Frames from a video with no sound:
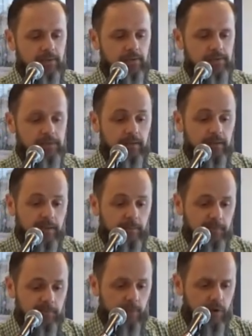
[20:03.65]
or sit in the
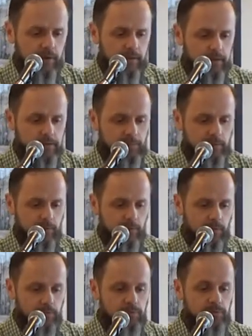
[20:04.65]
company of mockers, but
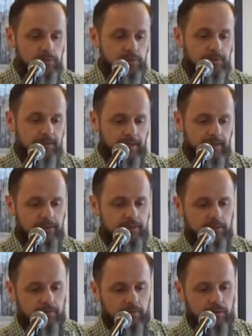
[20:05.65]
those who delight
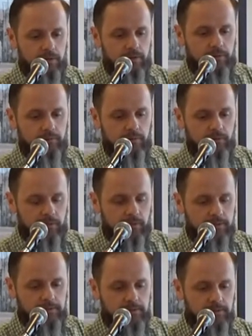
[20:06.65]
in the law of the
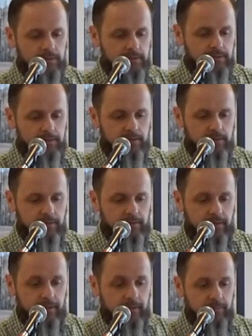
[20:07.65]
Lord, so that's the
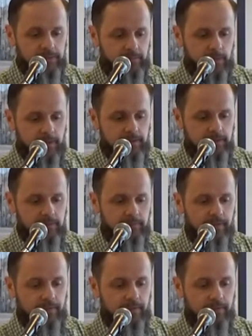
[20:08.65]
perspective,